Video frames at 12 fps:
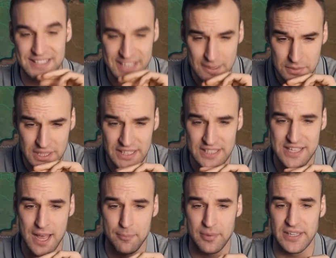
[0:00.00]
The same thing is
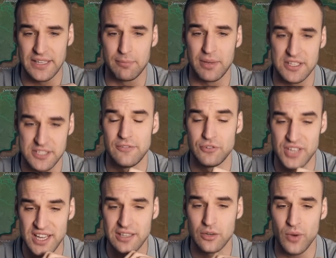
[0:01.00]
happening because if you
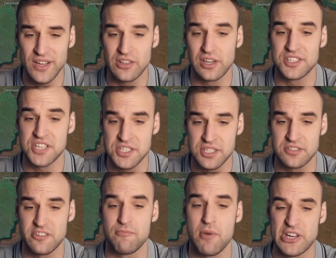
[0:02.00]
take away the
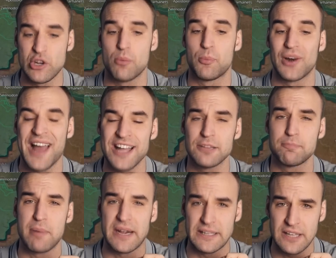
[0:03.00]
logistics of Mariupol
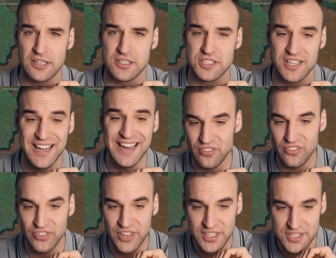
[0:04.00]
and Berdyansk,
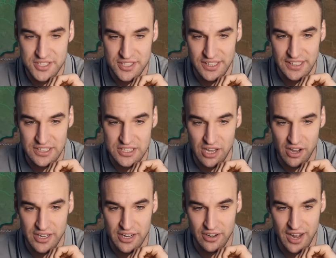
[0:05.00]
this
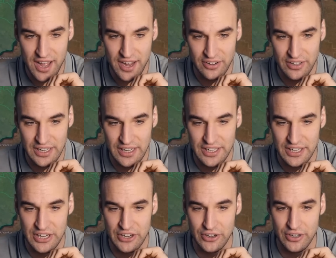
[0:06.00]
entire area
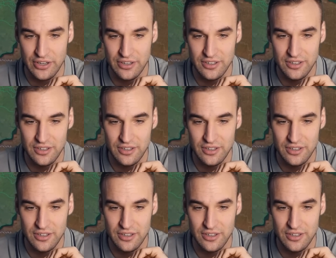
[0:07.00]
here